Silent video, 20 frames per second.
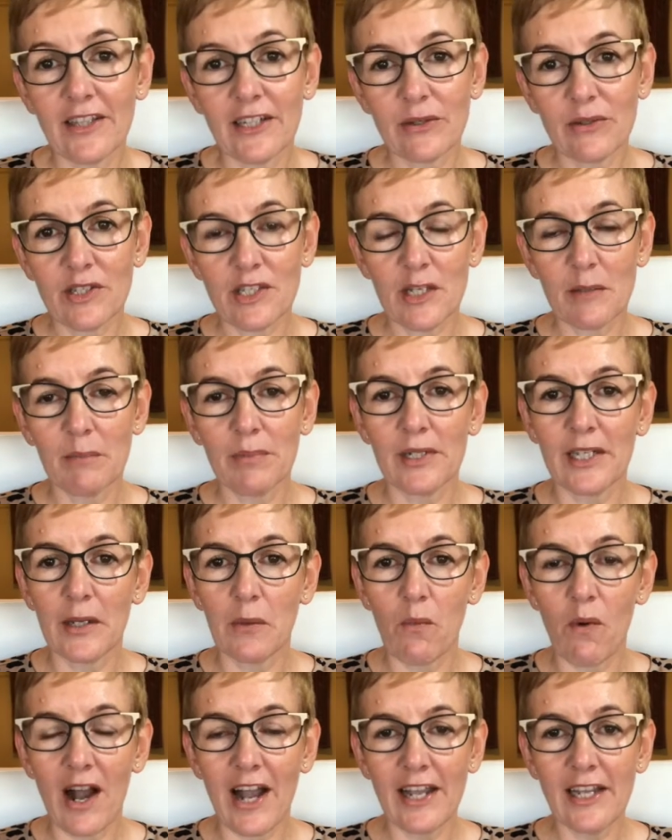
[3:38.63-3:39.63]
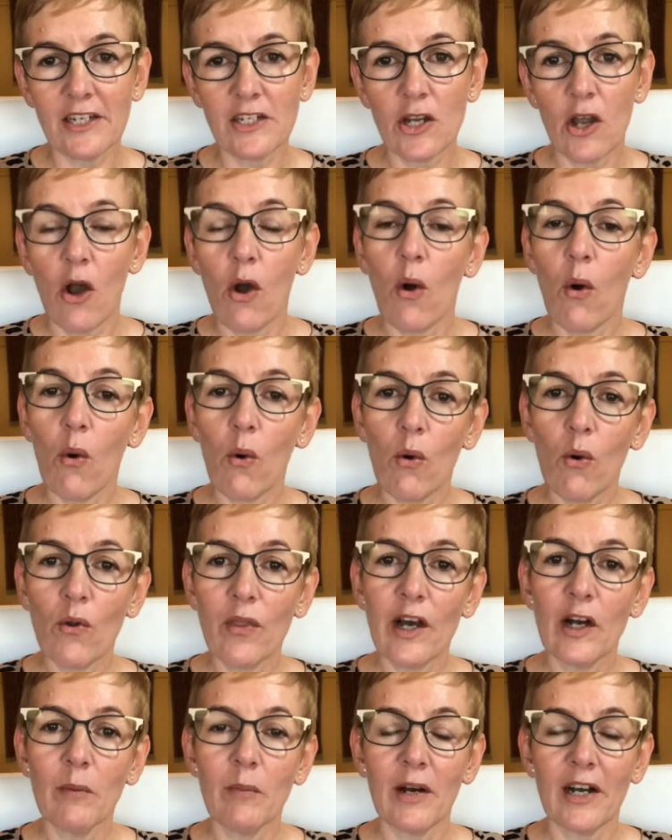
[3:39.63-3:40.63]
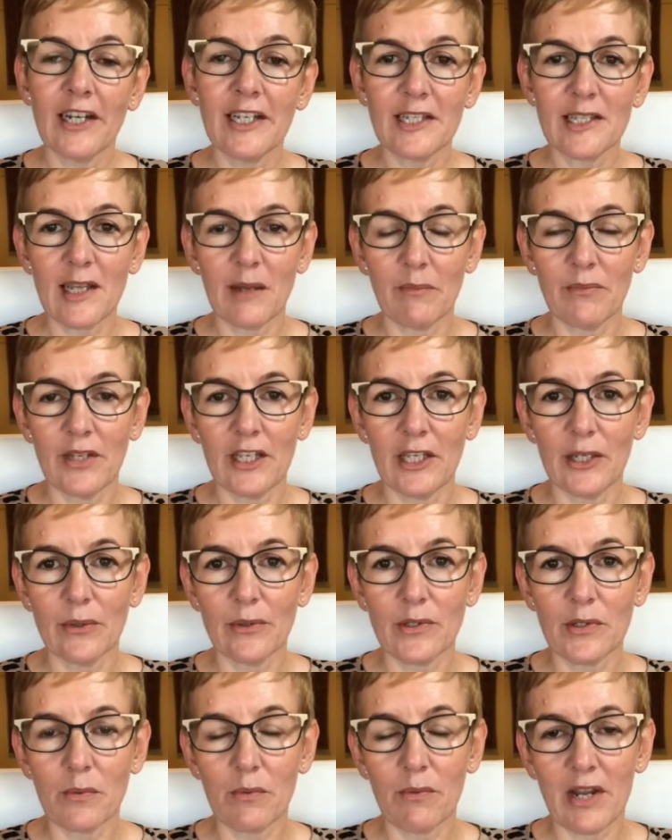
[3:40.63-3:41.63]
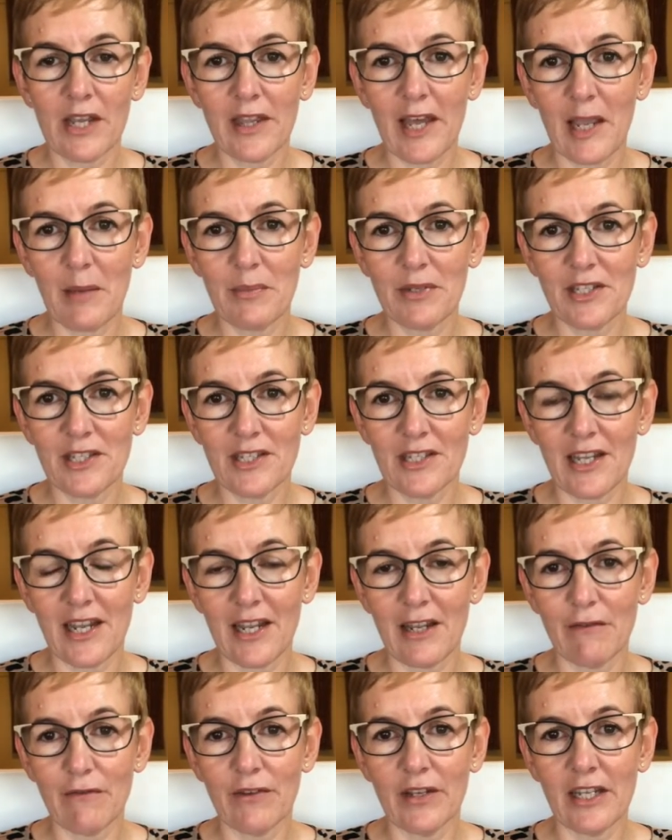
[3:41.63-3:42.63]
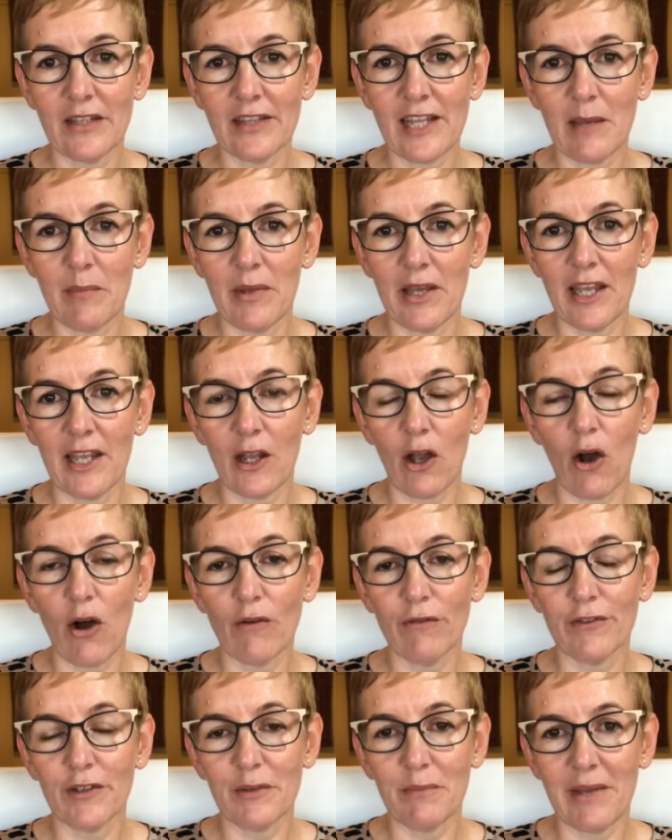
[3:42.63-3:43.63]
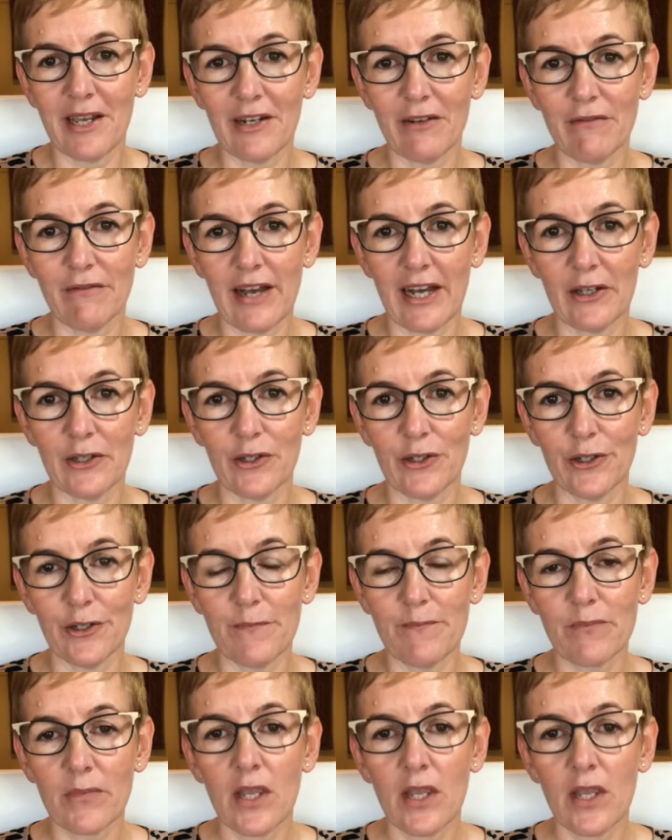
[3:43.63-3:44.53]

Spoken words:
They'll simply wait, or they'll buy something else where they perceive they're being offered better value.